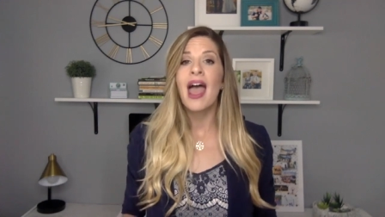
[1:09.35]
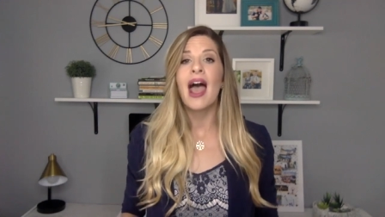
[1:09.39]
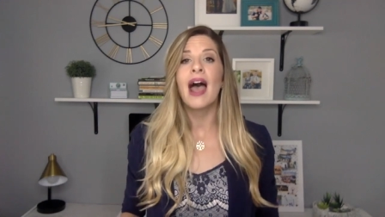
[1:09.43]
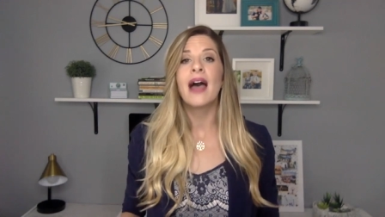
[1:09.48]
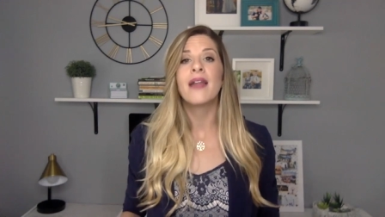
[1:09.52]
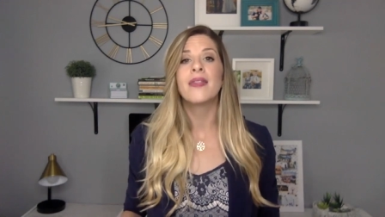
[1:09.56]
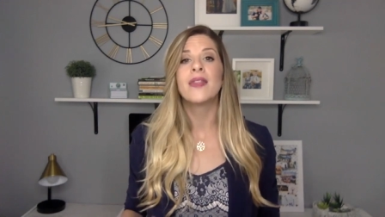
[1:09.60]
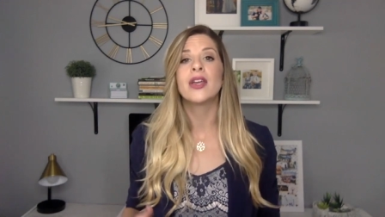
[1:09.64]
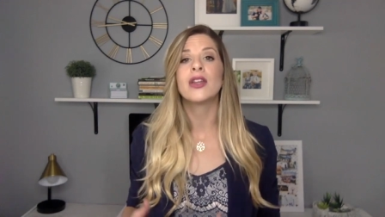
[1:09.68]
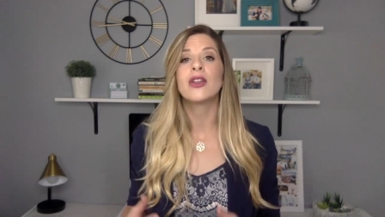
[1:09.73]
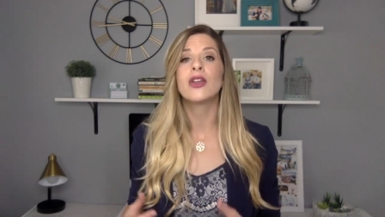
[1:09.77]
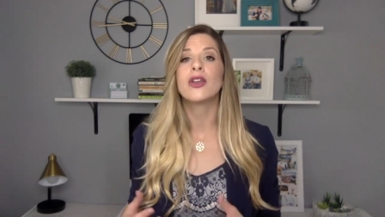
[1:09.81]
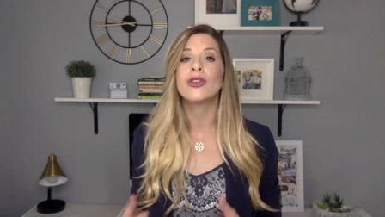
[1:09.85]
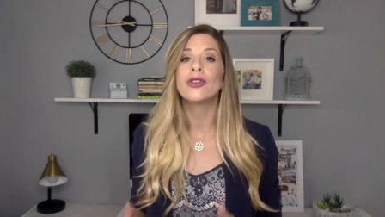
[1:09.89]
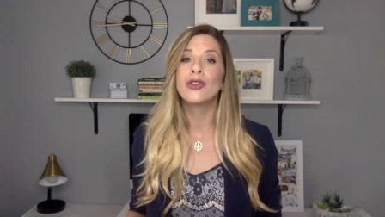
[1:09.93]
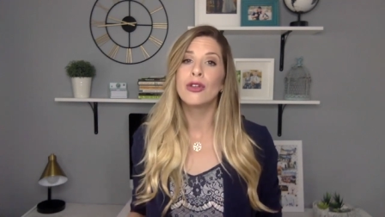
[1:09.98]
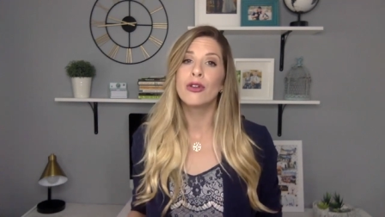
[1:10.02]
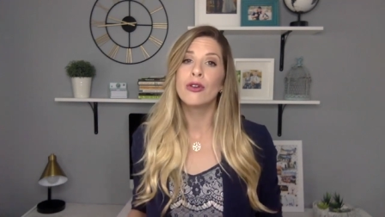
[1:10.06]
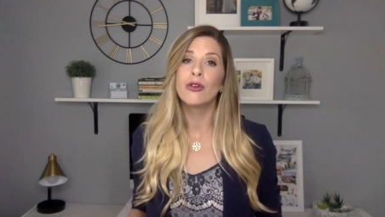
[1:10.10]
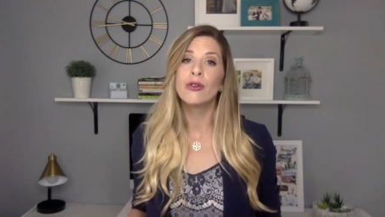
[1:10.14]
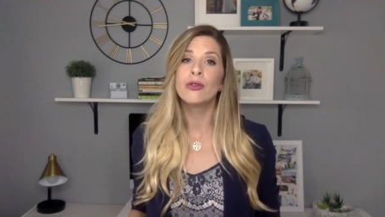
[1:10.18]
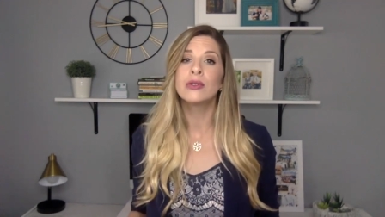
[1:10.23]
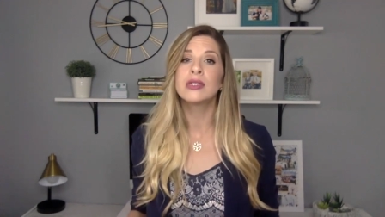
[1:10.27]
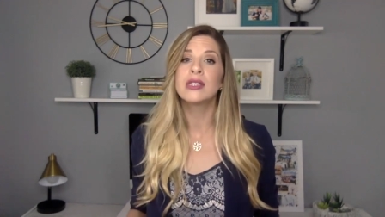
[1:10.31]
and then
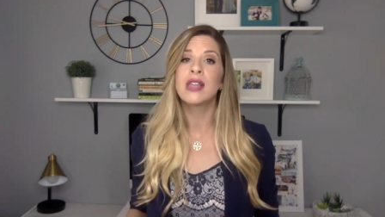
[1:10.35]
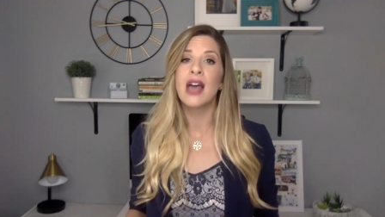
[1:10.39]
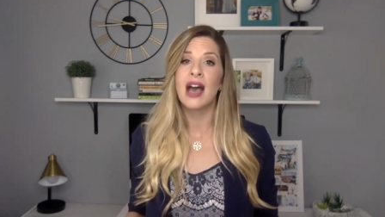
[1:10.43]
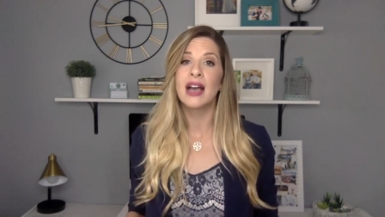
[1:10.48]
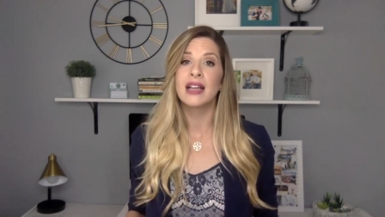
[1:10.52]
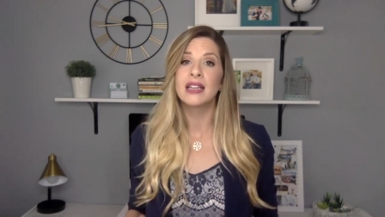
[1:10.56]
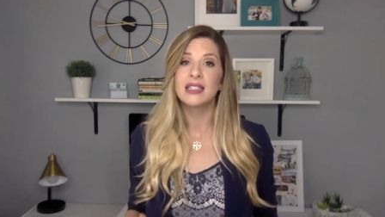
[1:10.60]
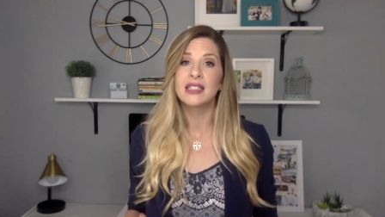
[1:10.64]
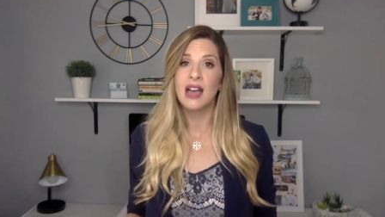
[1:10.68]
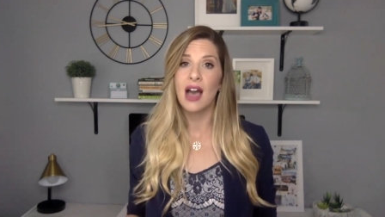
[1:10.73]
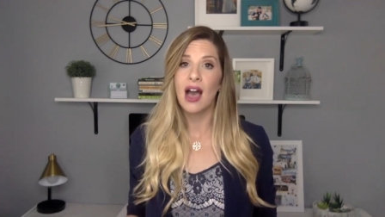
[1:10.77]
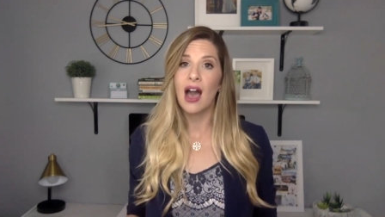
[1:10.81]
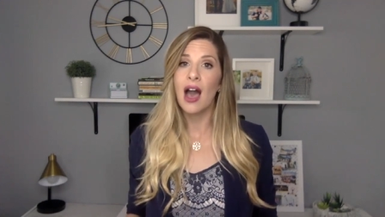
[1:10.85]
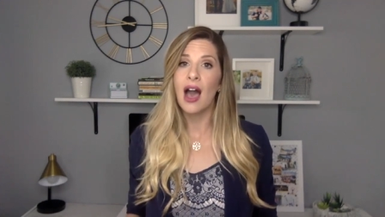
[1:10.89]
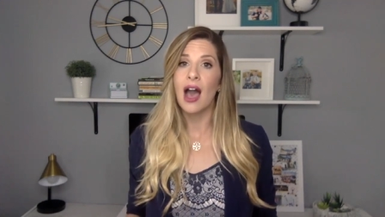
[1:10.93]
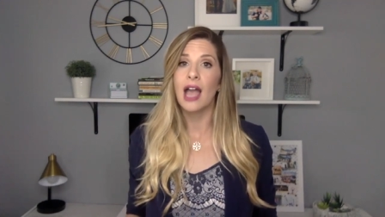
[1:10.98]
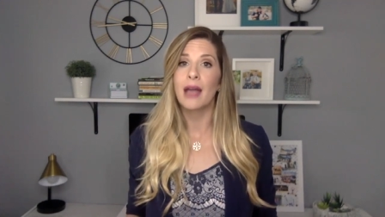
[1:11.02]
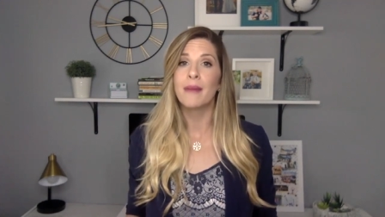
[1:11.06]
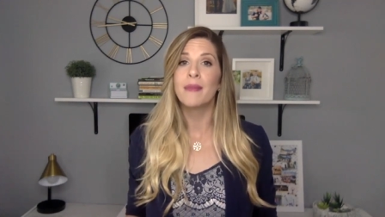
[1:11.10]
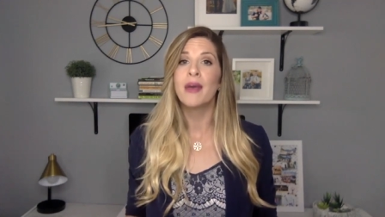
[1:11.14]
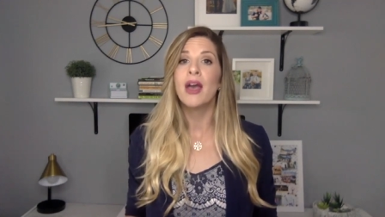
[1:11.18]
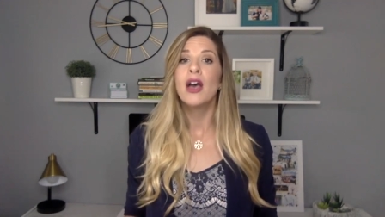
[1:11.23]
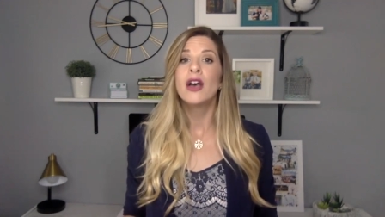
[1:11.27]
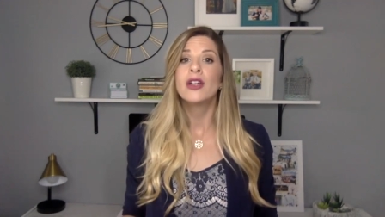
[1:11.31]
use that
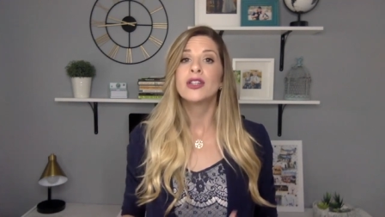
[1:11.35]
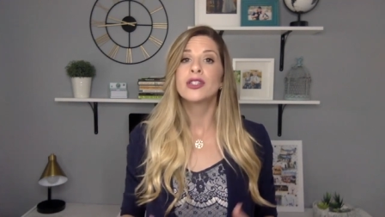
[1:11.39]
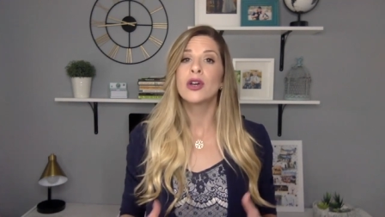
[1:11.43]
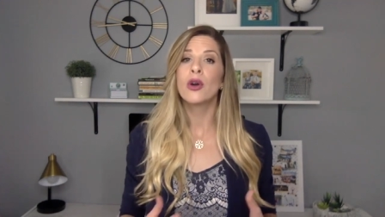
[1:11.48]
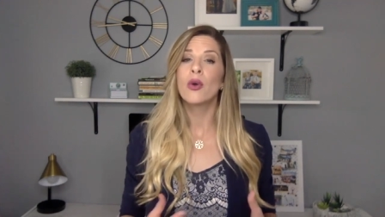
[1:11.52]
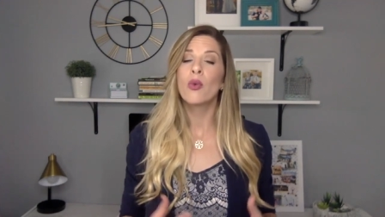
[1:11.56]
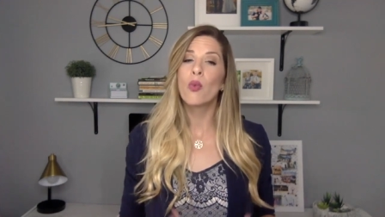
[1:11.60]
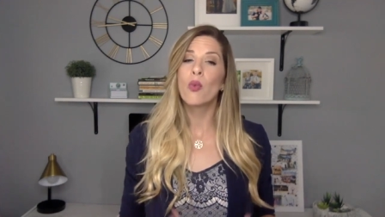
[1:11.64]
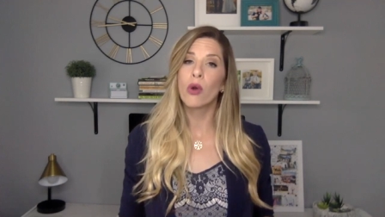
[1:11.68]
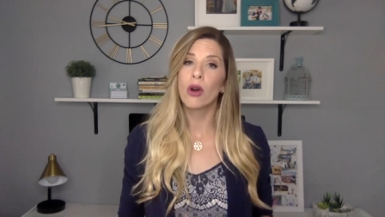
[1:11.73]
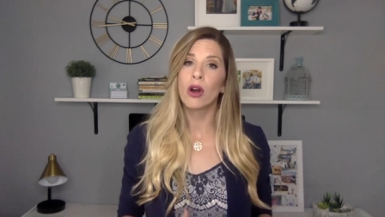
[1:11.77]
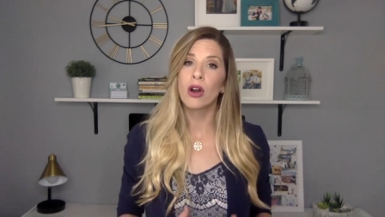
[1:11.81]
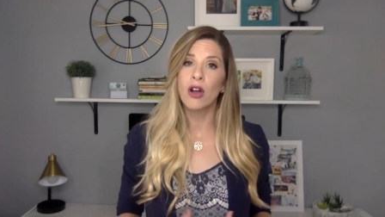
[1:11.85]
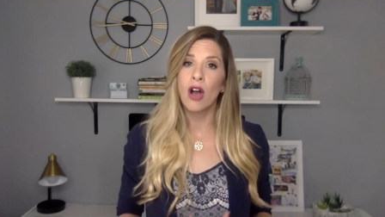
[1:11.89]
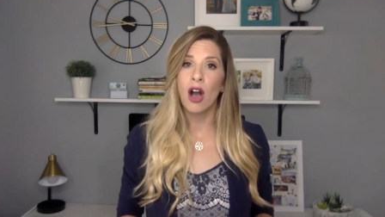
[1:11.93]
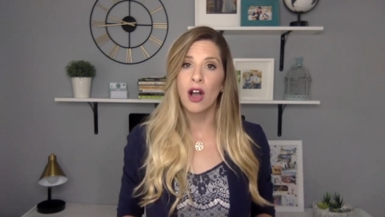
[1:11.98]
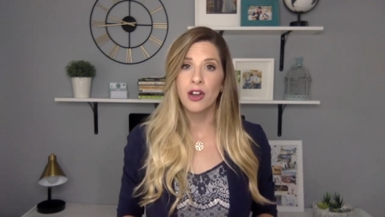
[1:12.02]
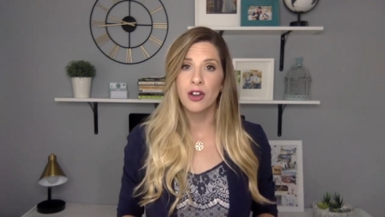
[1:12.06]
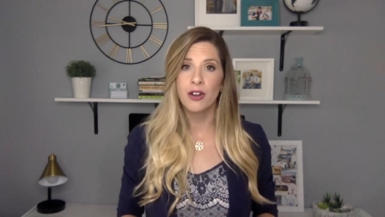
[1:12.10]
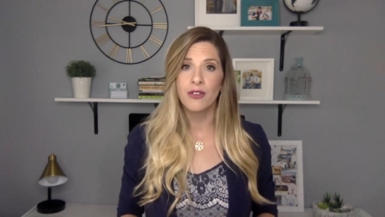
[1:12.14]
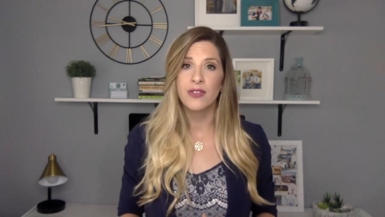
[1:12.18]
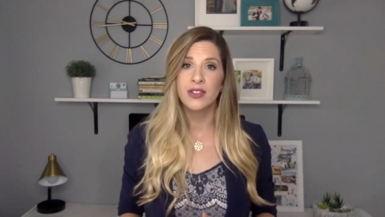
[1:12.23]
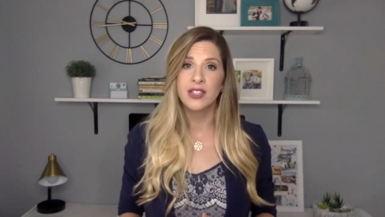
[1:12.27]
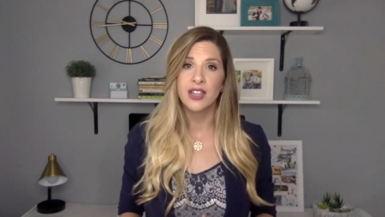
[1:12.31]
time to work
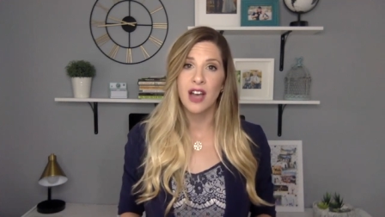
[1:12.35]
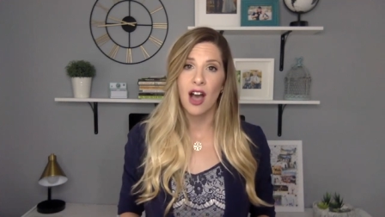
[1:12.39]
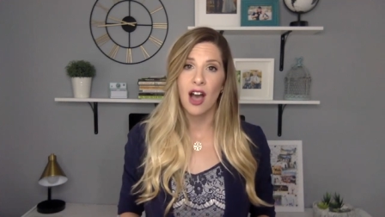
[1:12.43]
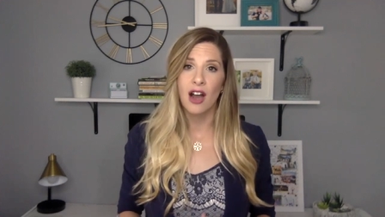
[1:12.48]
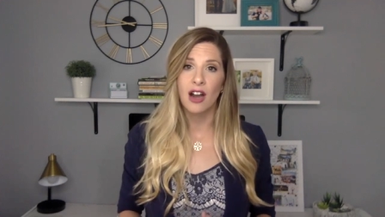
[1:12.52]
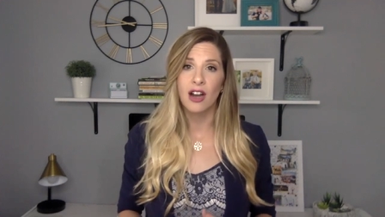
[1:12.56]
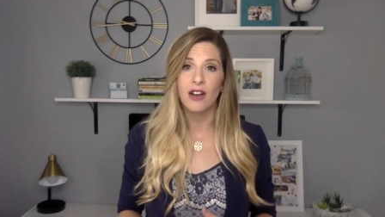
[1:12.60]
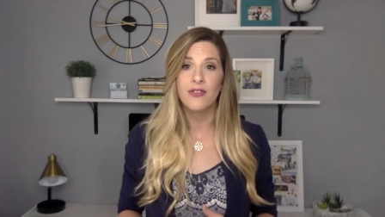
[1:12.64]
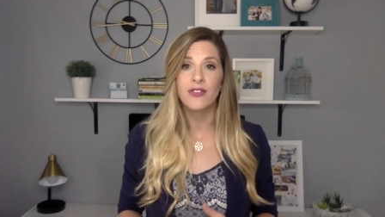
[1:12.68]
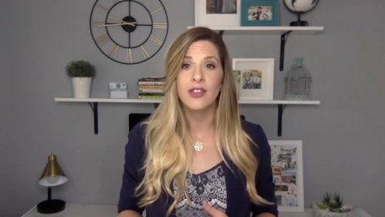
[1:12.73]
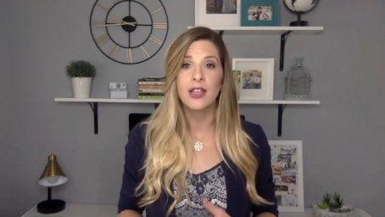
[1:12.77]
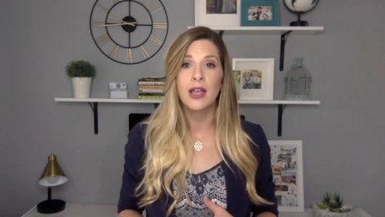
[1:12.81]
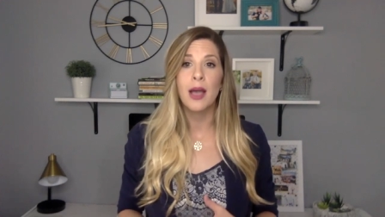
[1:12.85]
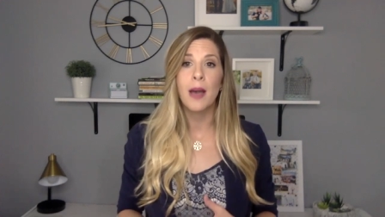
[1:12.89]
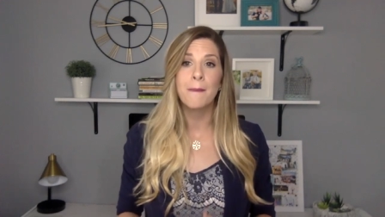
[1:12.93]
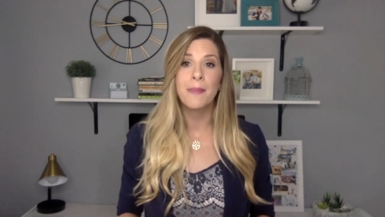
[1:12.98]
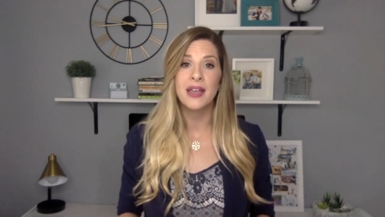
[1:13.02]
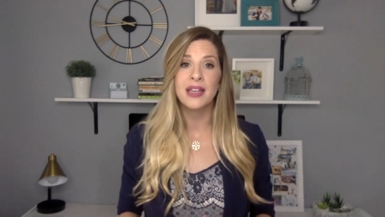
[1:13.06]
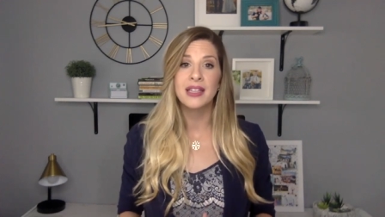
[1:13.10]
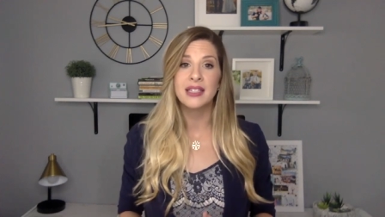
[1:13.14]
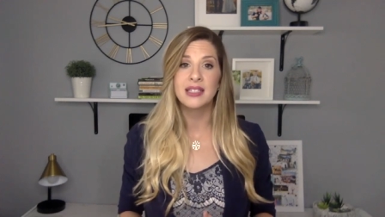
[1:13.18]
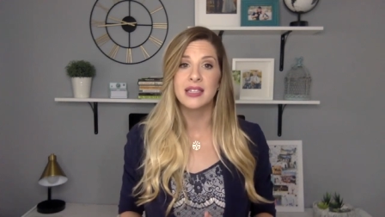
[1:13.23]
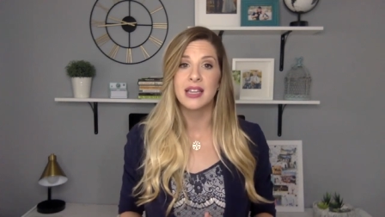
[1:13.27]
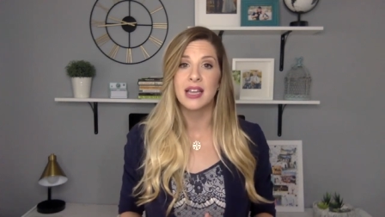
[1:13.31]
on your photography
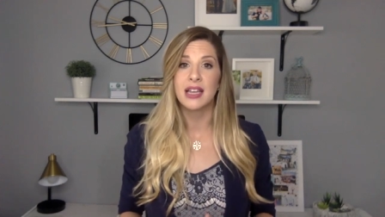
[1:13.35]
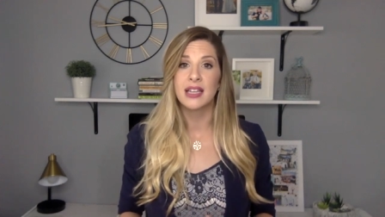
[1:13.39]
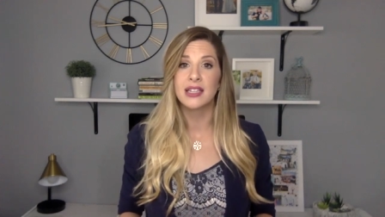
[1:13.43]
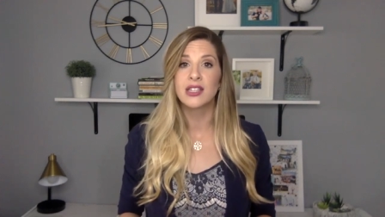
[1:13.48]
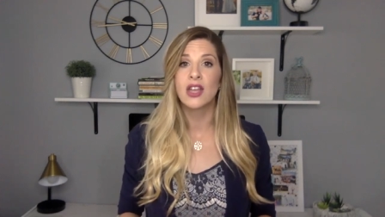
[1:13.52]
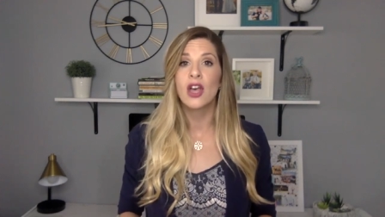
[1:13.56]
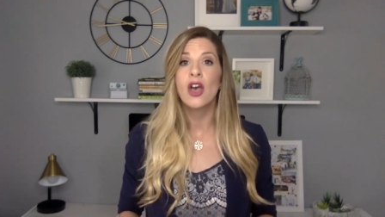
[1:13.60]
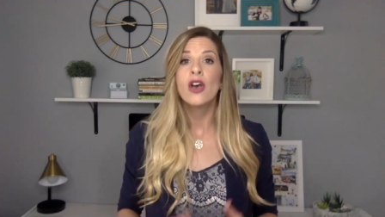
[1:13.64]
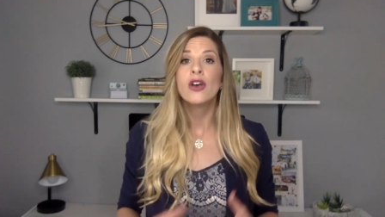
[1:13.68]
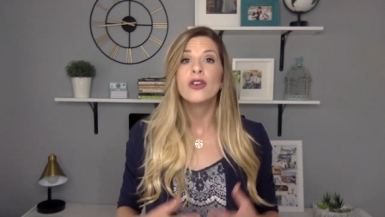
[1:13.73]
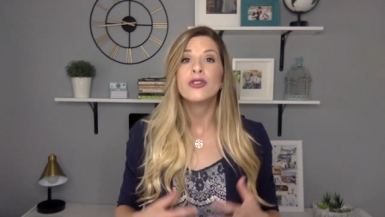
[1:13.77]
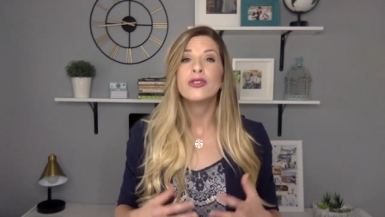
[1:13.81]
business.